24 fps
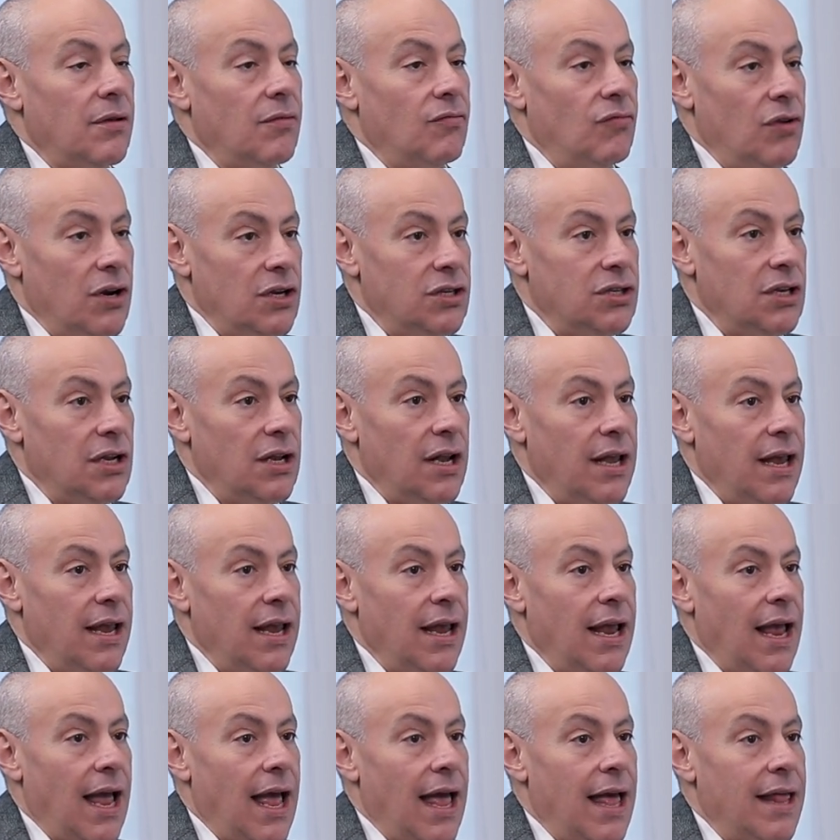
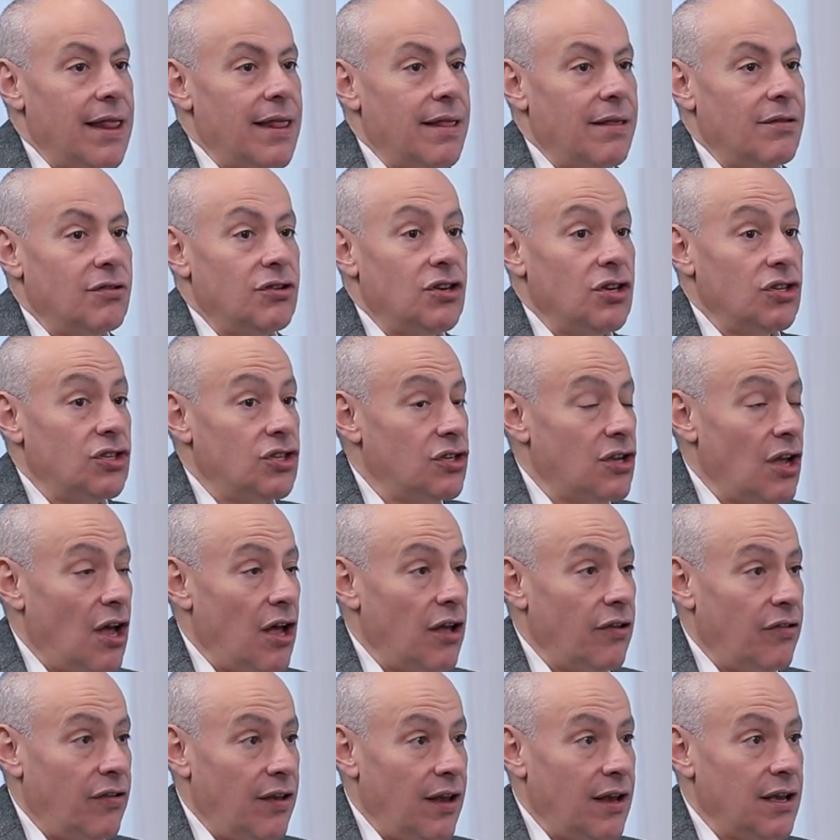recently, and just
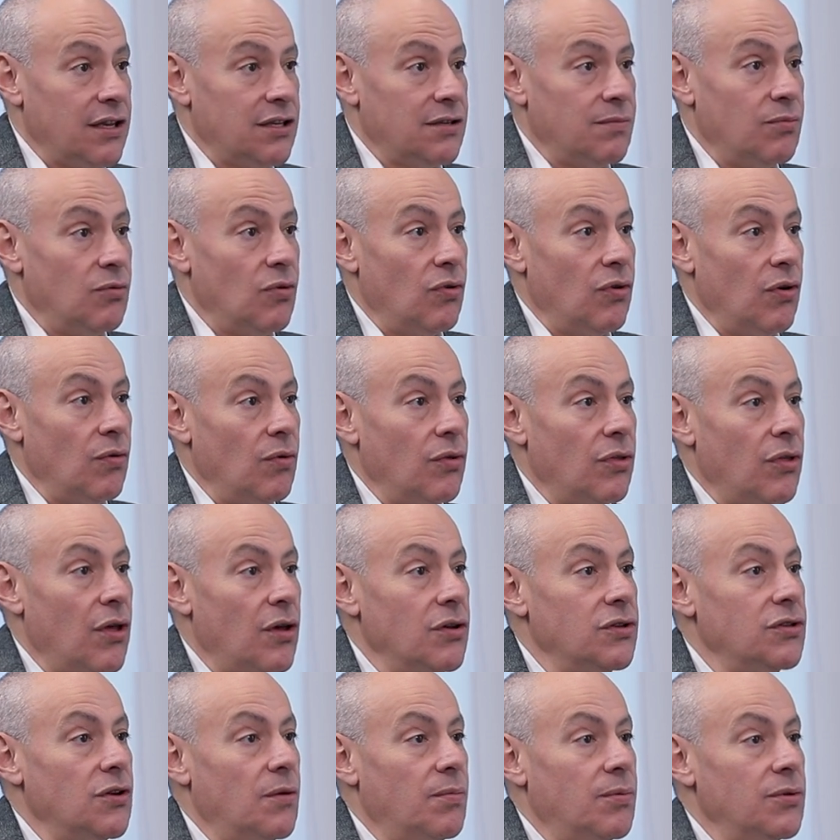starting exploring what
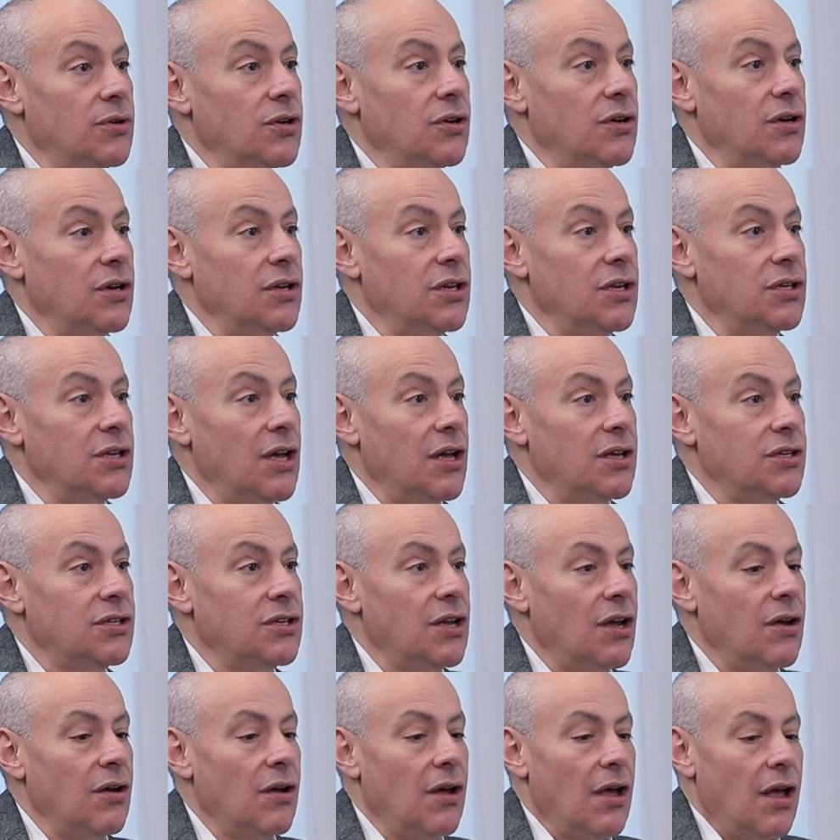those opportunities are.
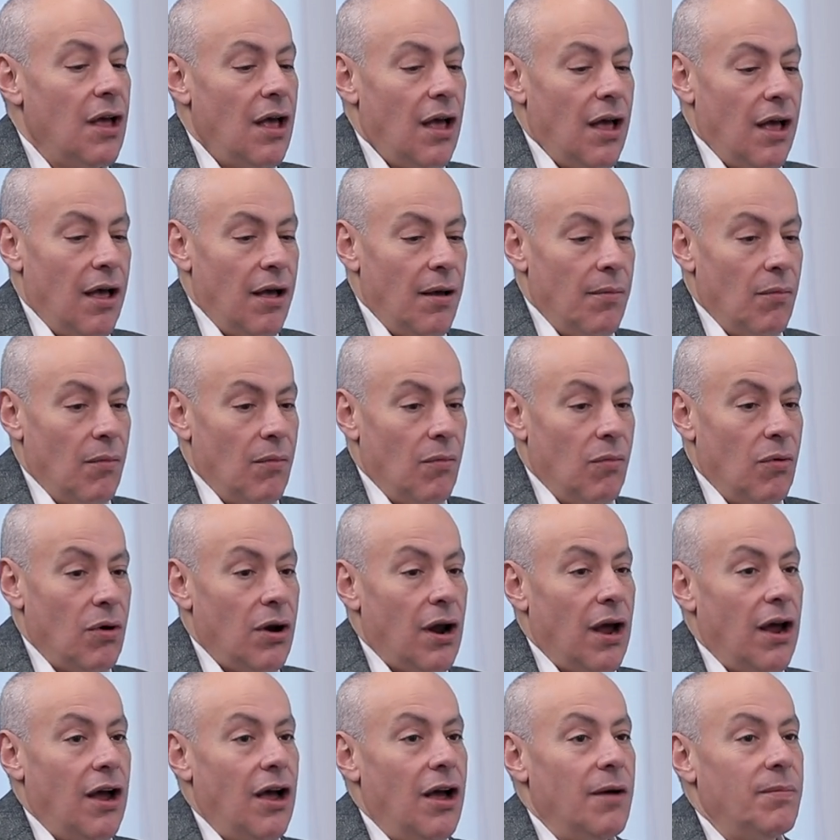So what
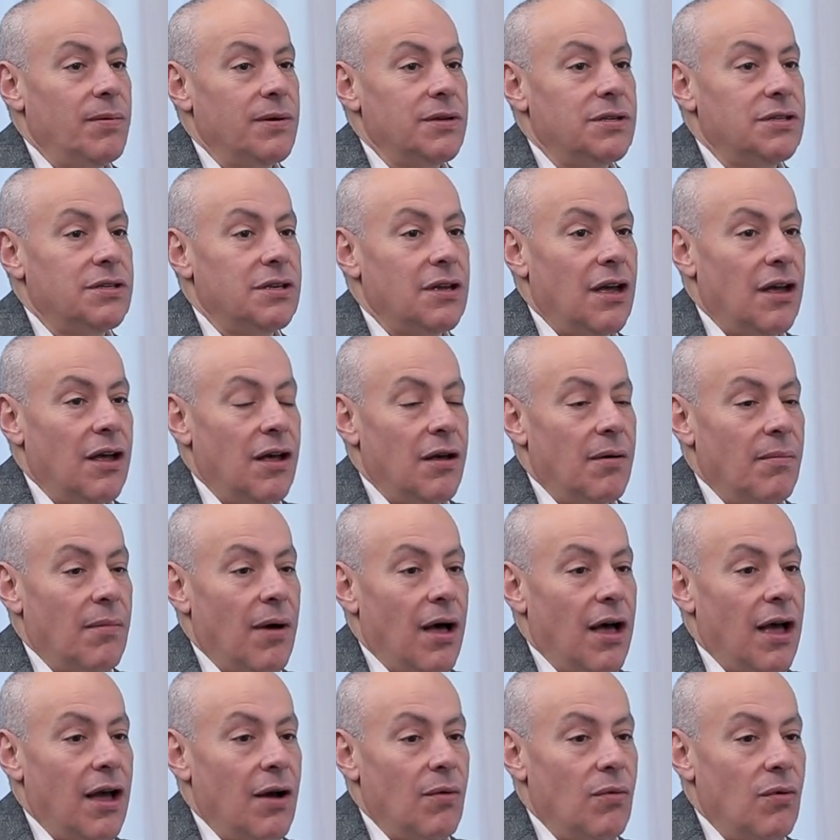I hope is
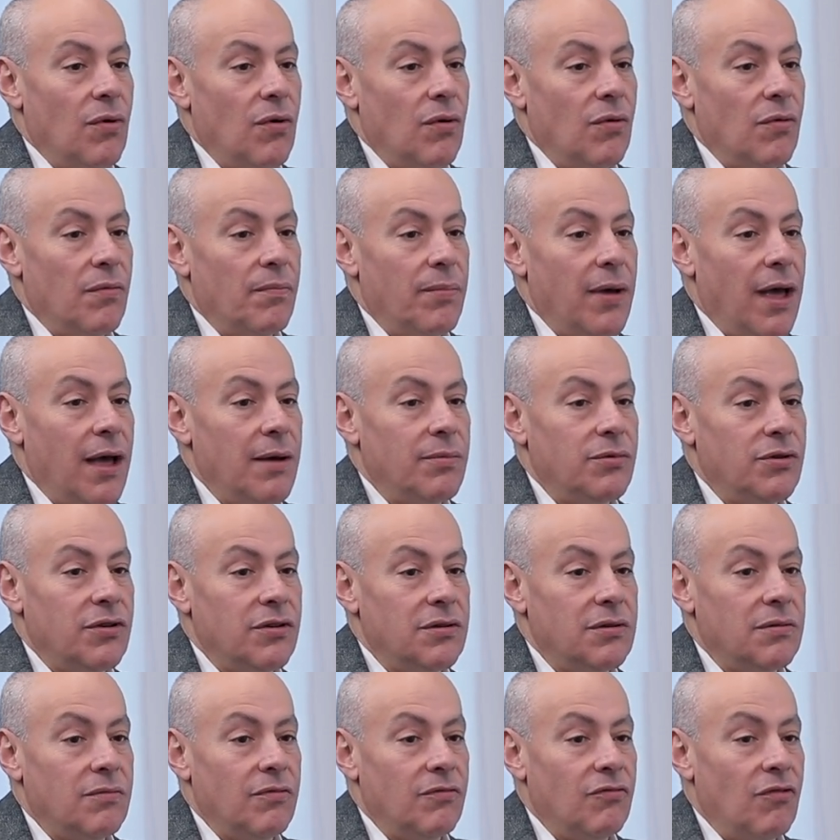I will be able
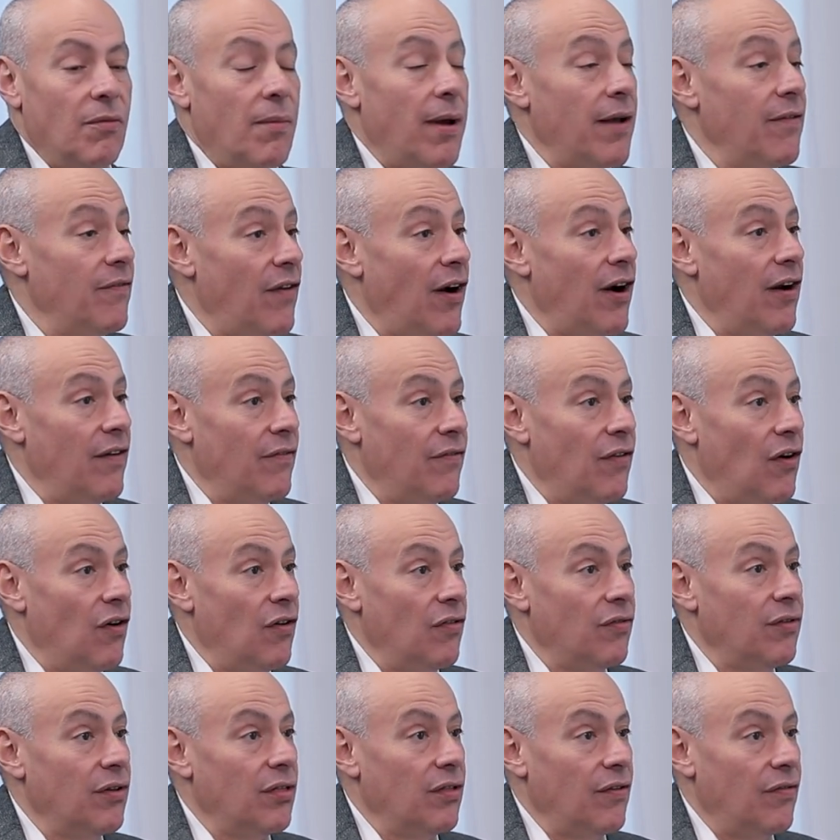to remain very
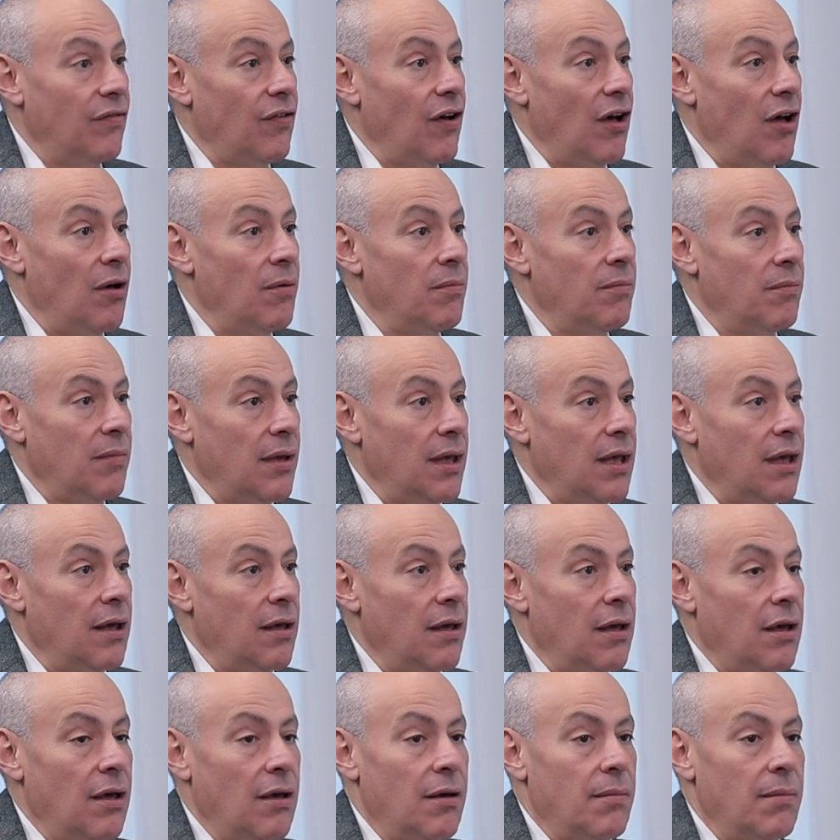involved in the firm
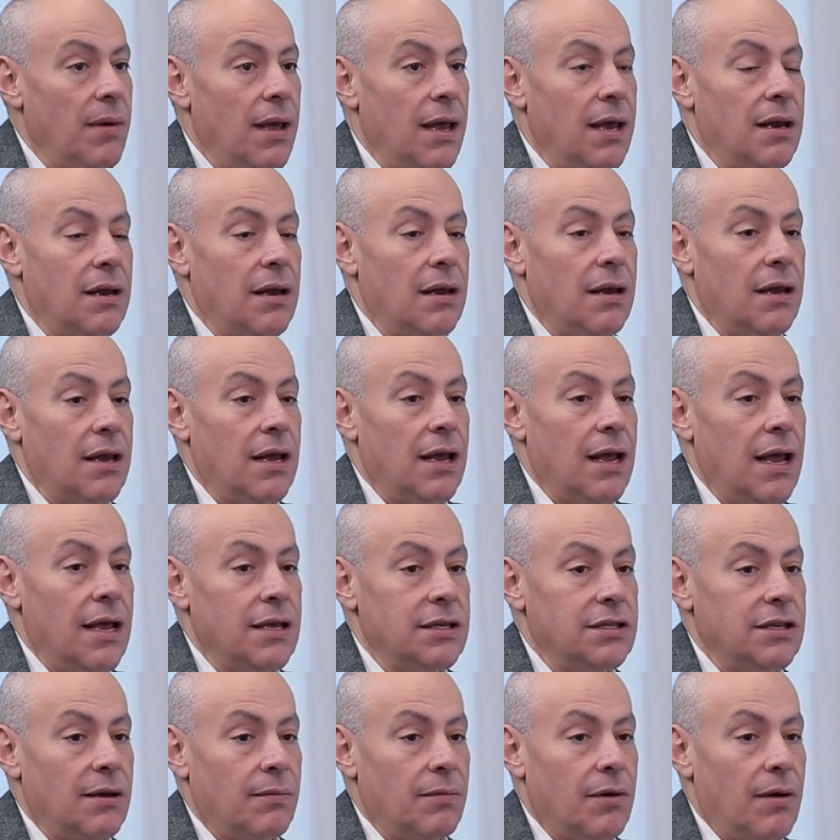in
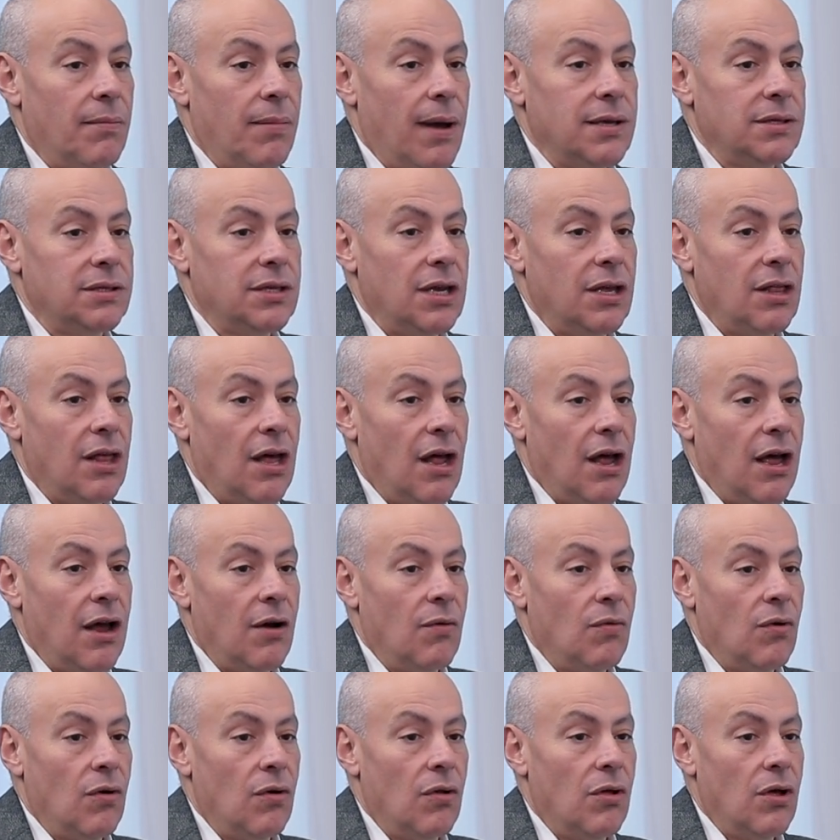some capacity, that I
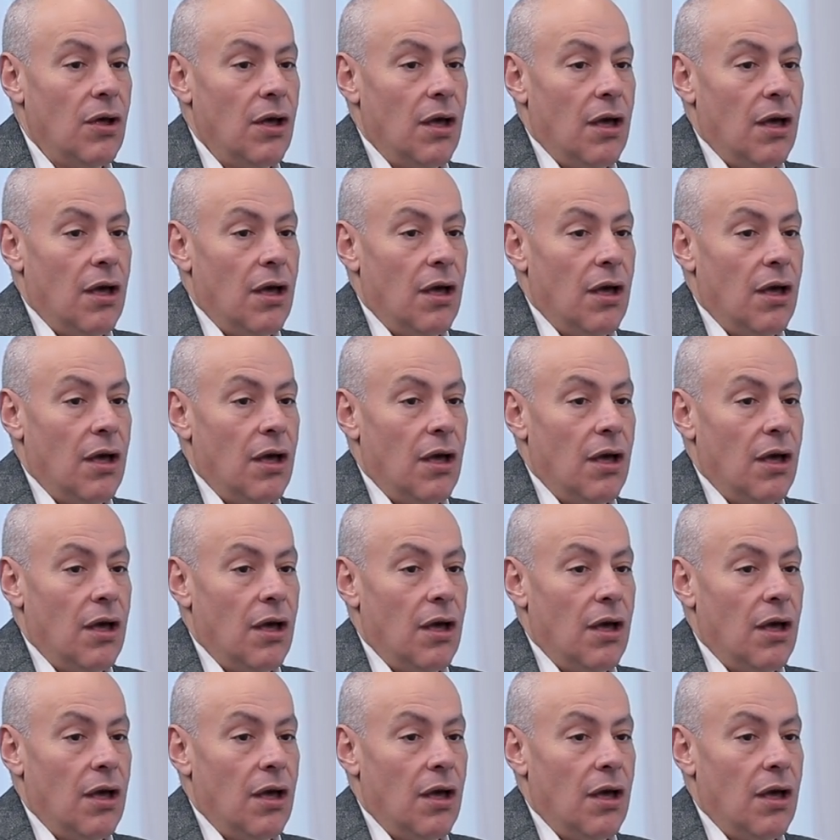will